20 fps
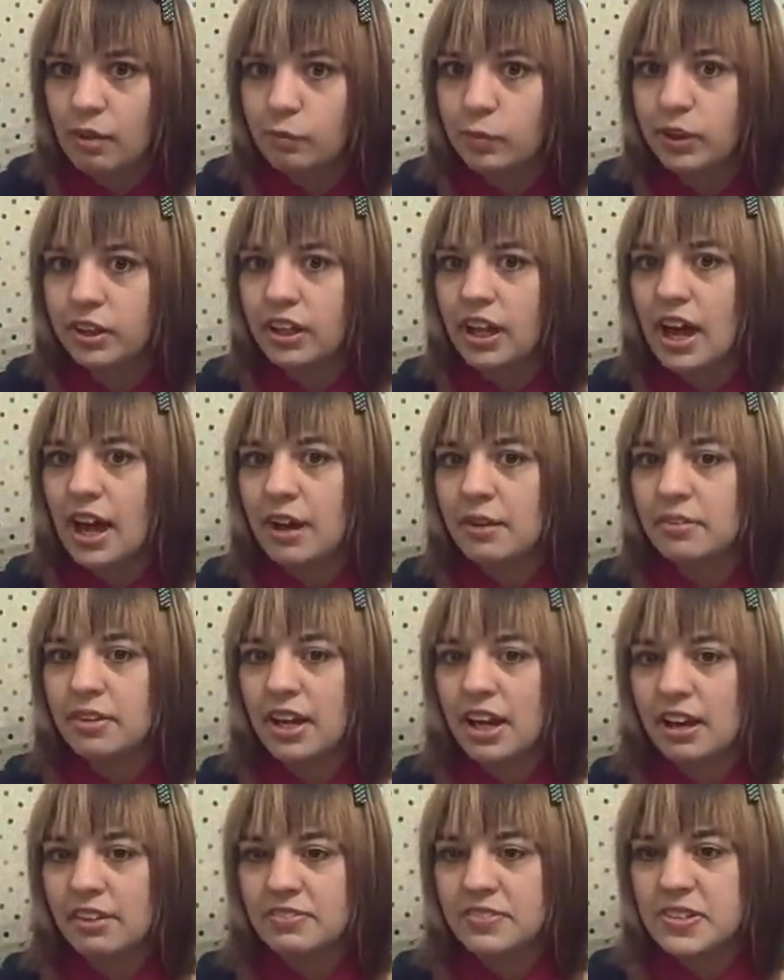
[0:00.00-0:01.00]
well i
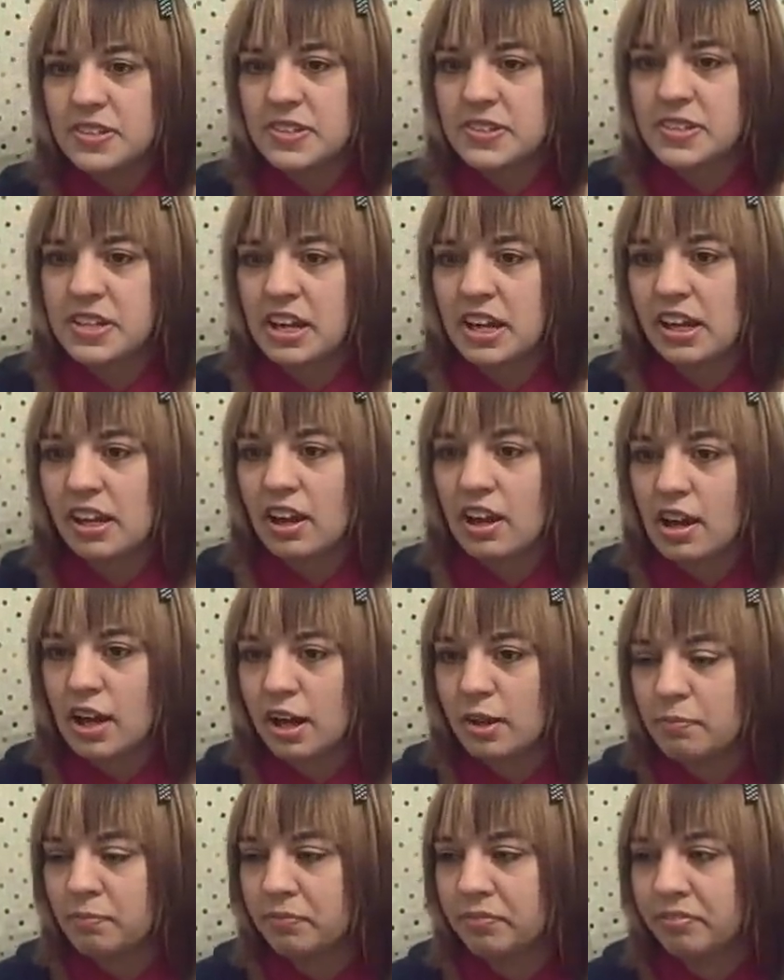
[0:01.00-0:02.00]
would have to say
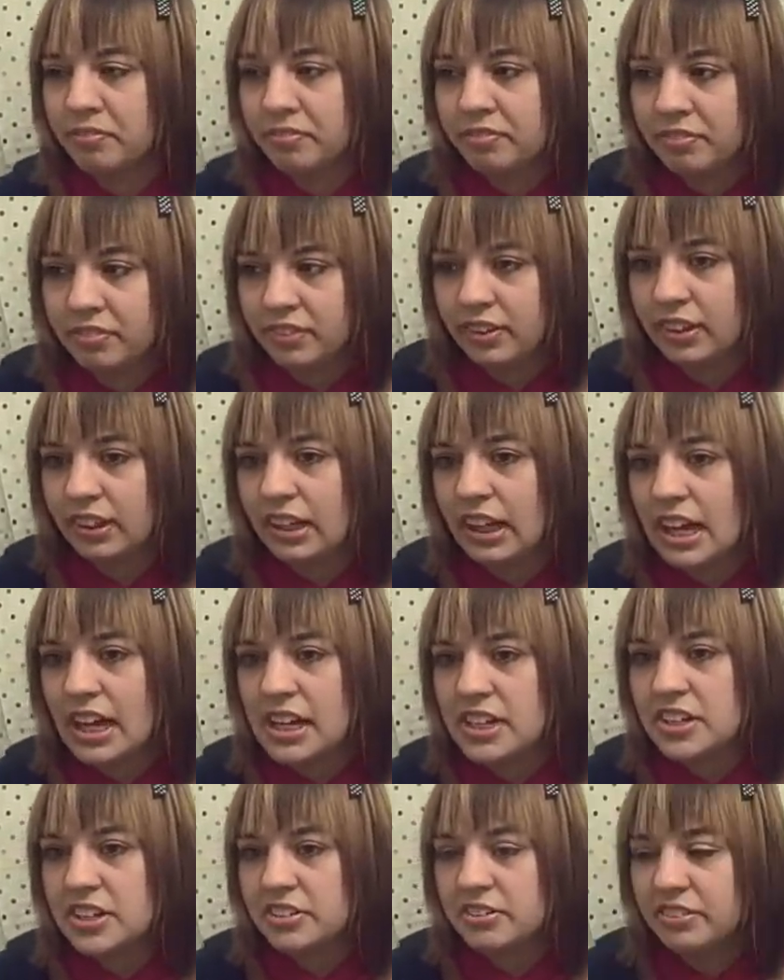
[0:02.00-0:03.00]
um
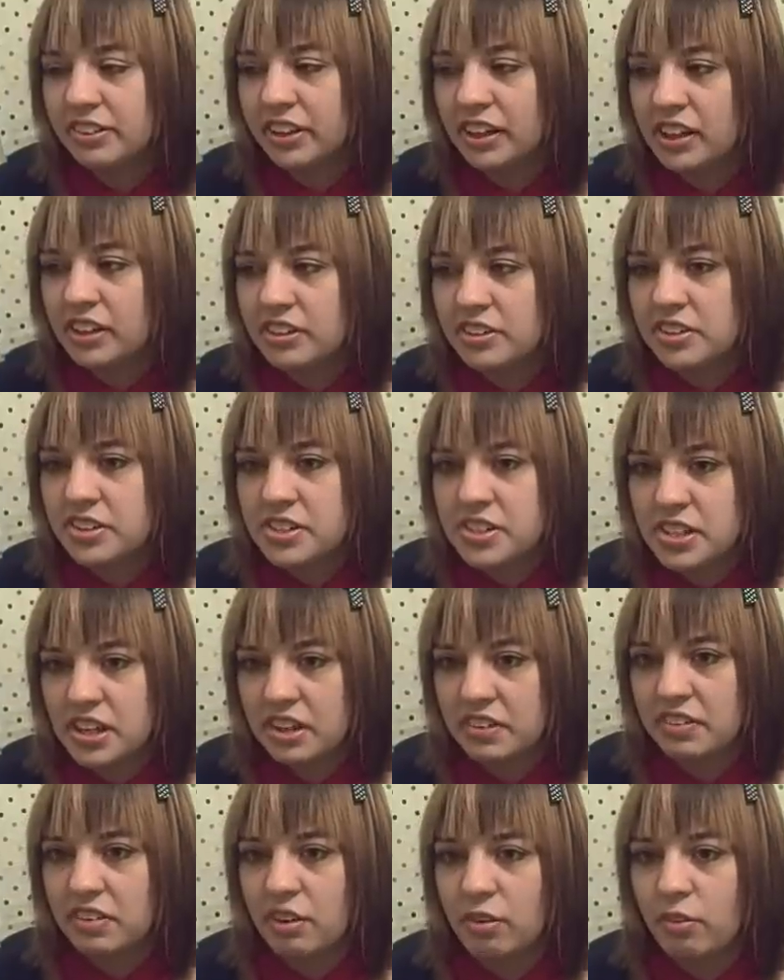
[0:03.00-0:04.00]
i didn't really
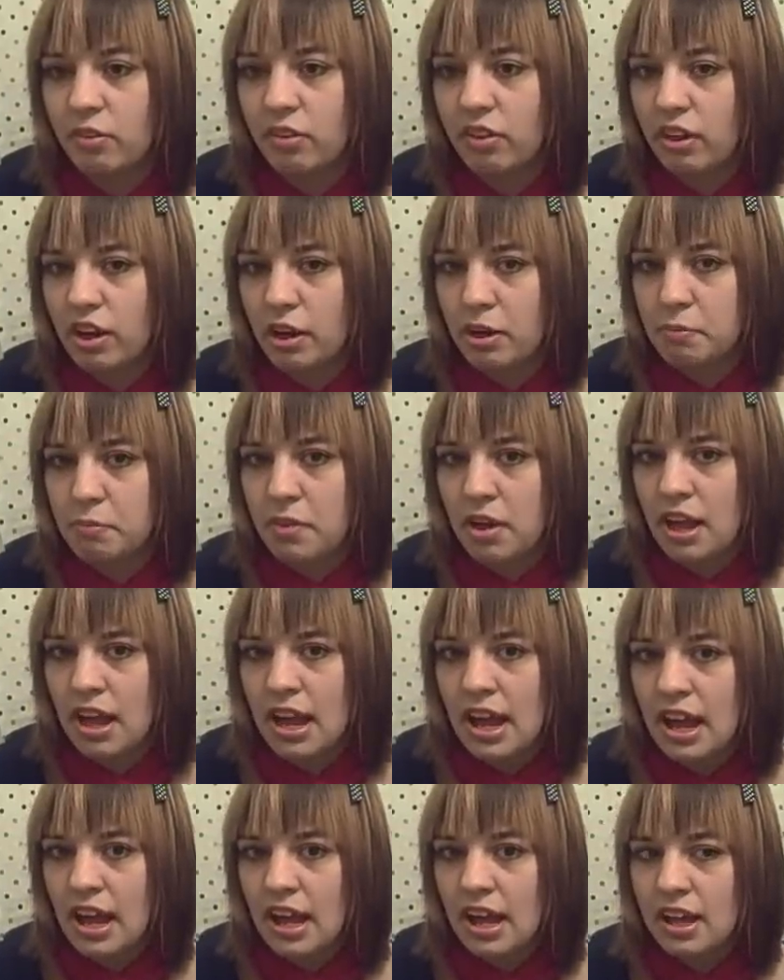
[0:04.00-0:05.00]
understand the whole um
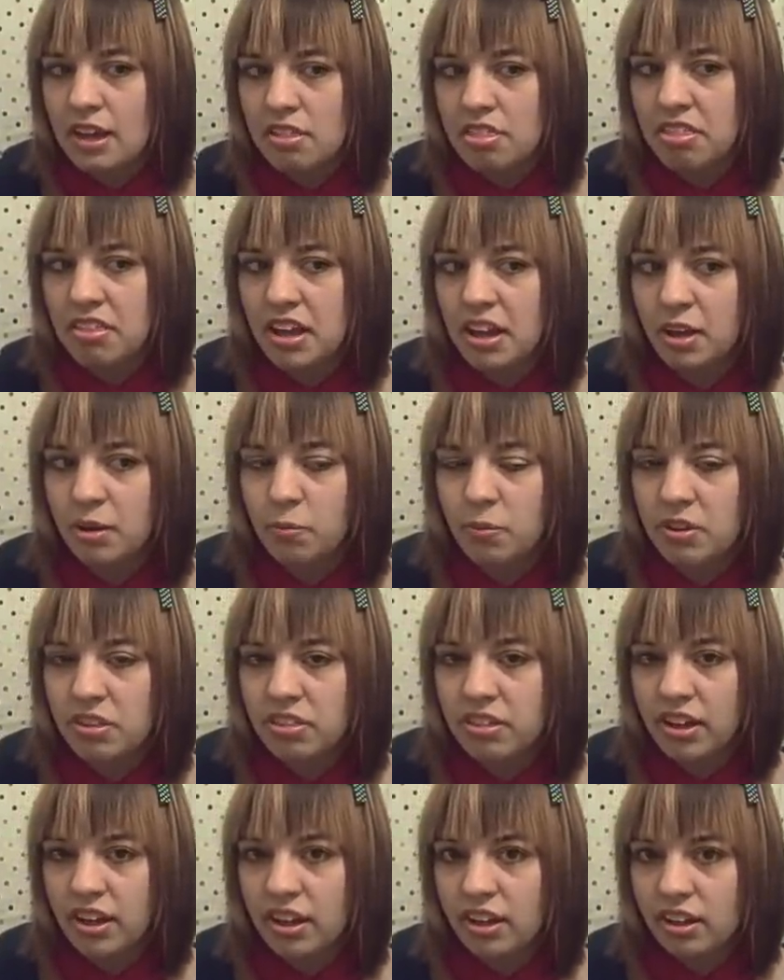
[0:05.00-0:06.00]
thing
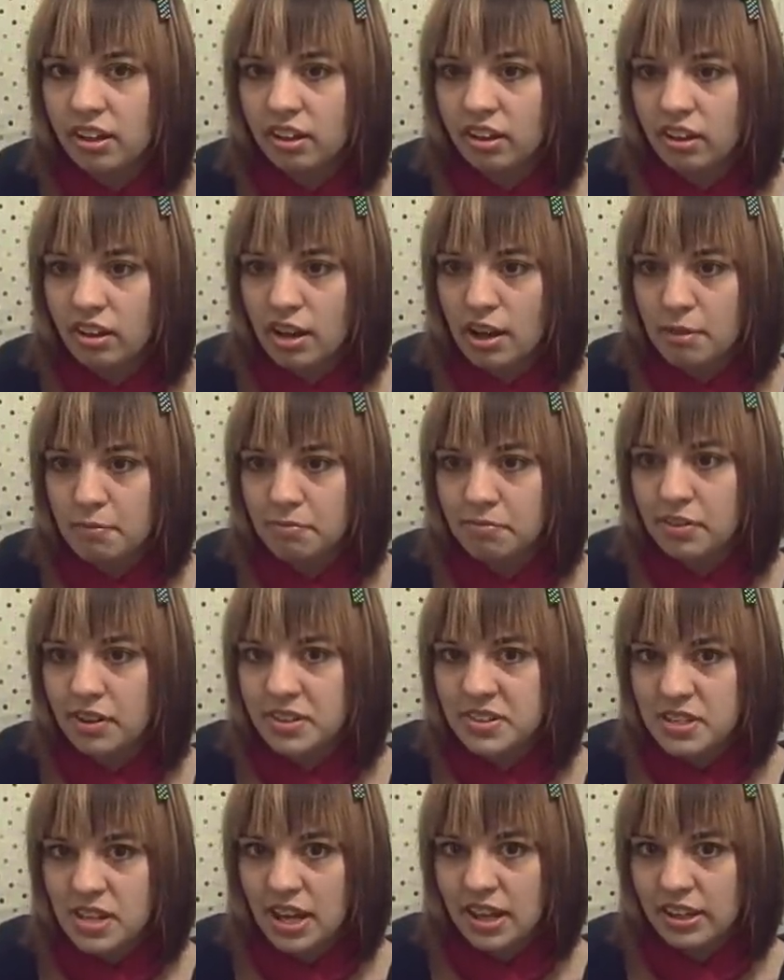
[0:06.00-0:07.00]
with like um,
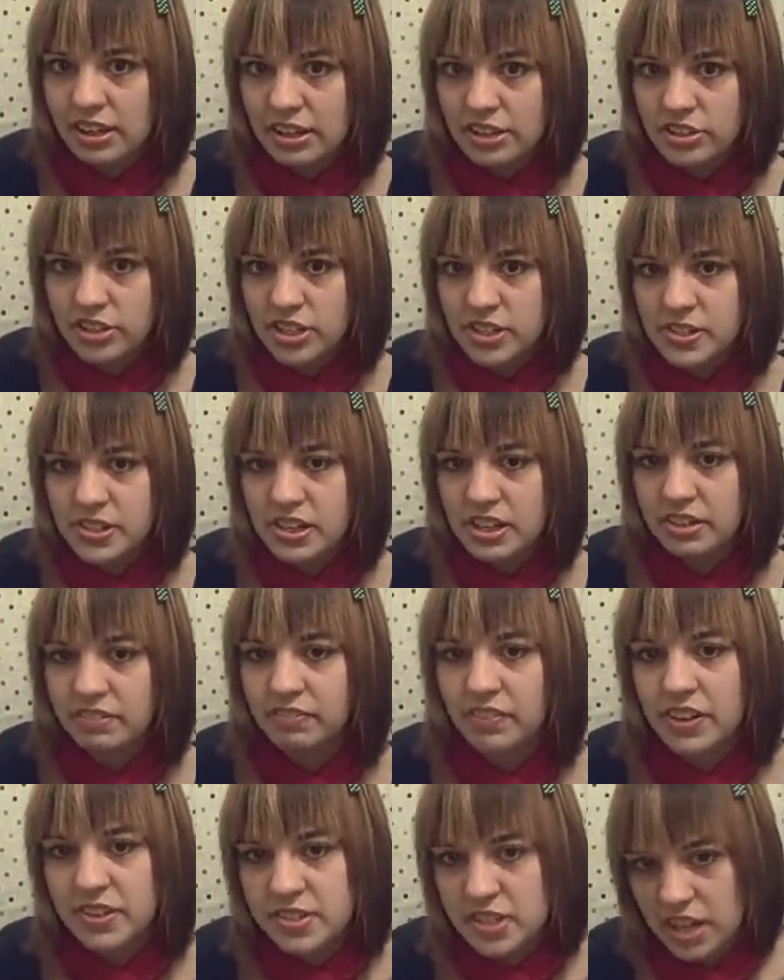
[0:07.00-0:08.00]
false eyelashes
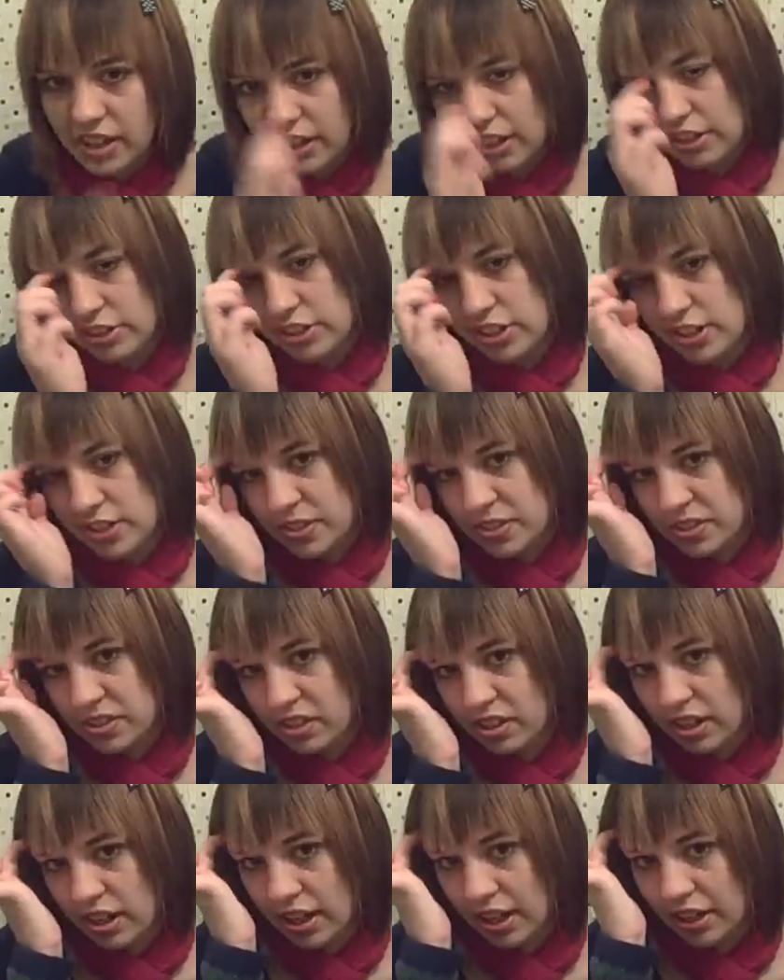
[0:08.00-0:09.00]
and false eyelashes
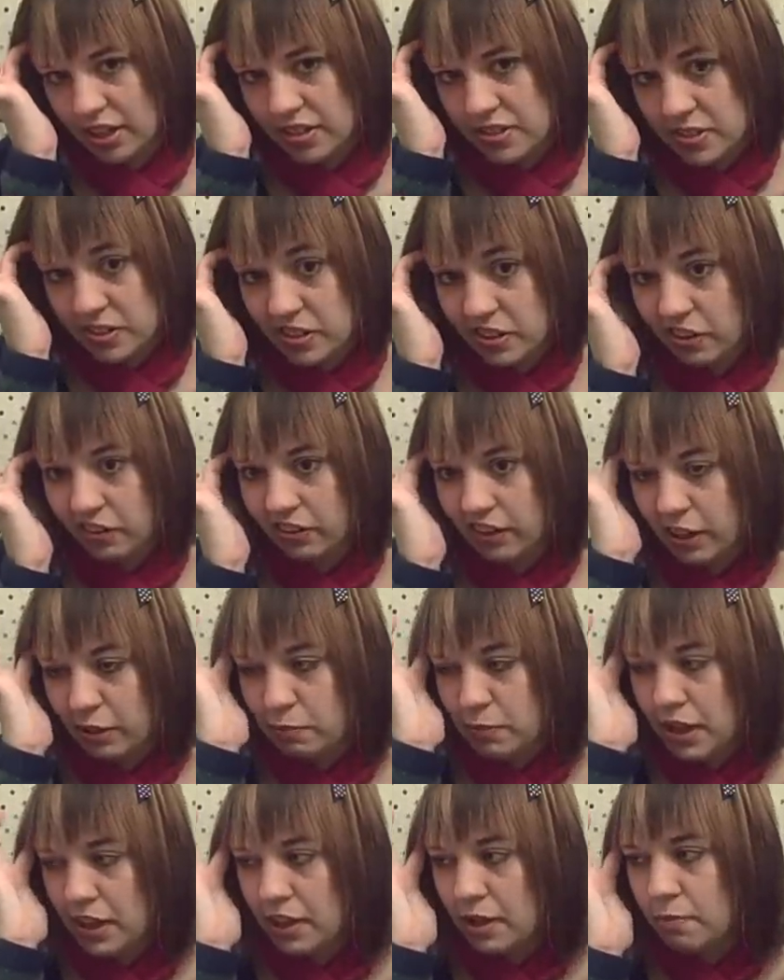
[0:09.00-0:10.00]
I consider
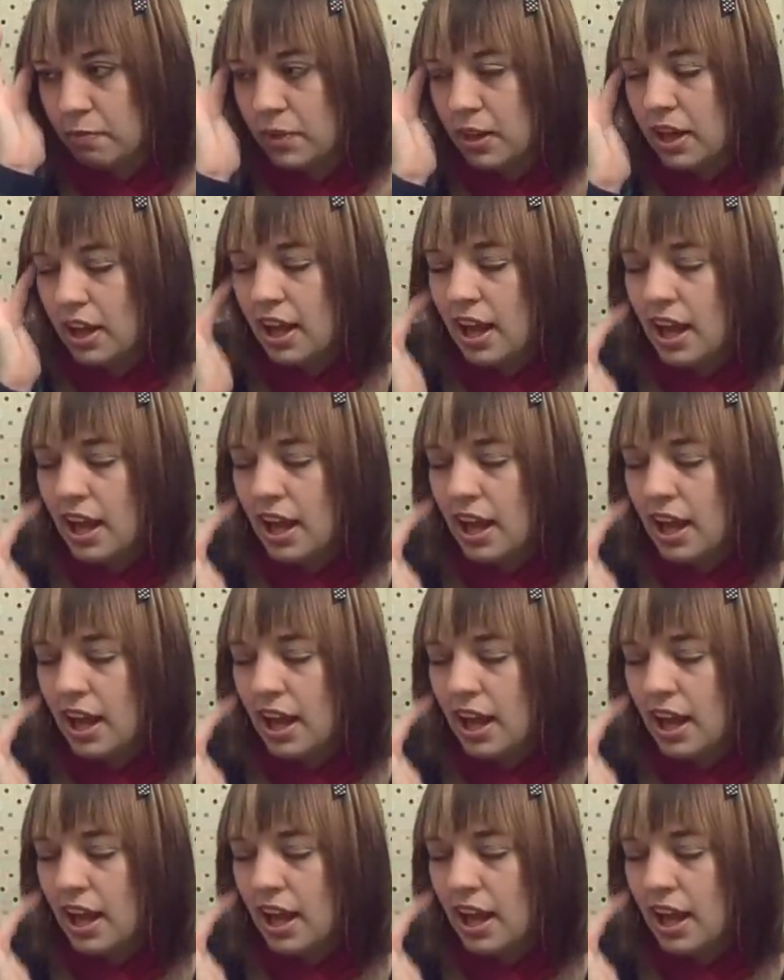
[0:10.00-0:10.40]
like makeup.